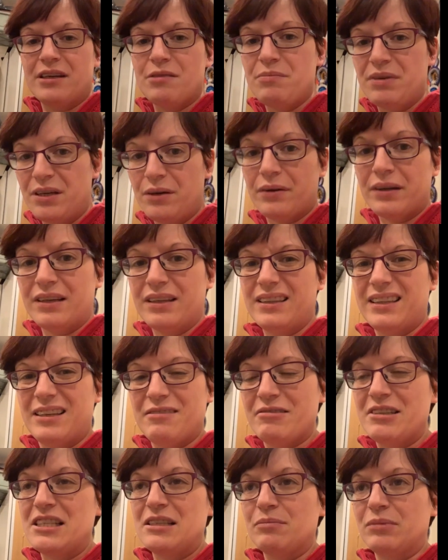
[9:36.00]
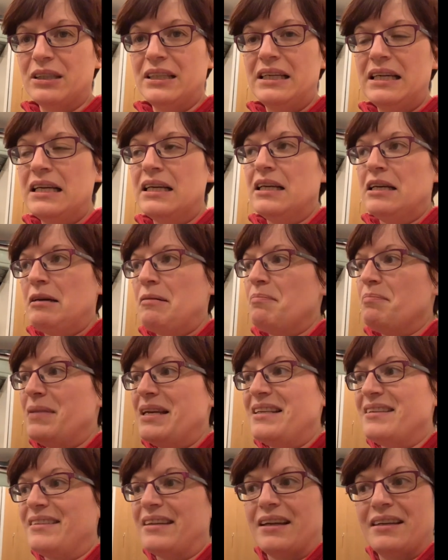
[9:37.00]
can be like reasonably me
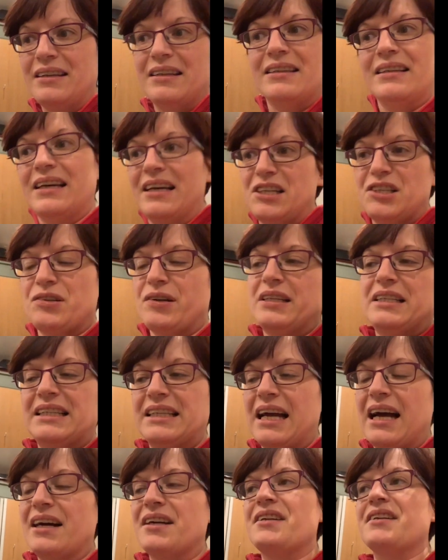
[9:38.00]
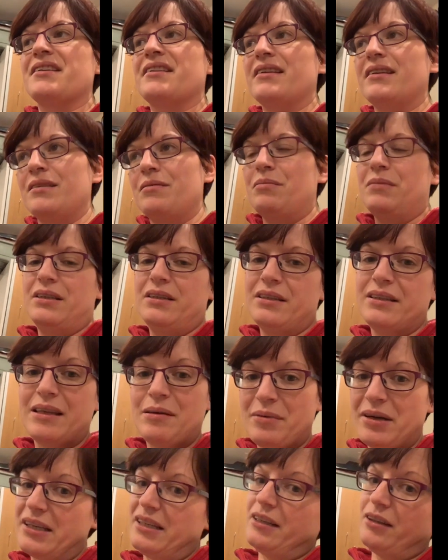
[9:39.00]
standing there trying to catch them and
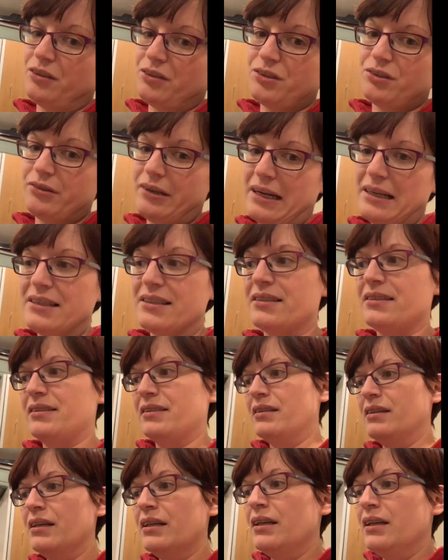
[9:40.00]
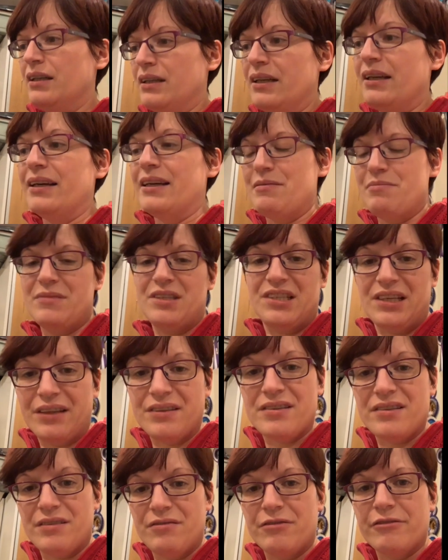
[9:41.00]
them getting all stressed, and the
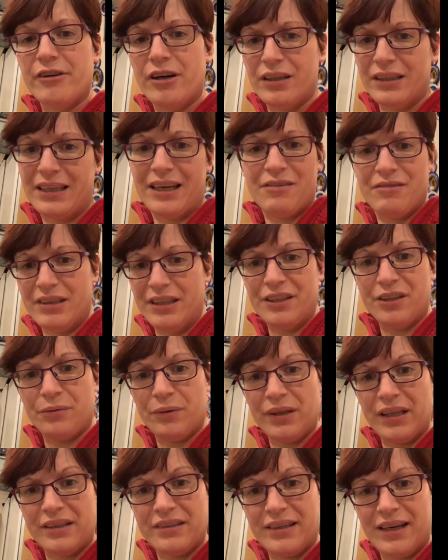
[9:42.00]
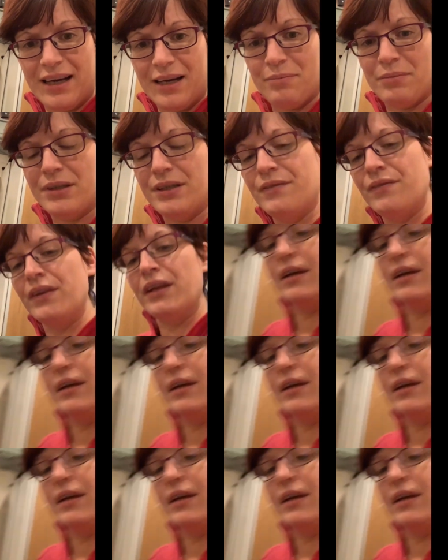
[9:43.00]
chance of them falling, I really don't want that to happen.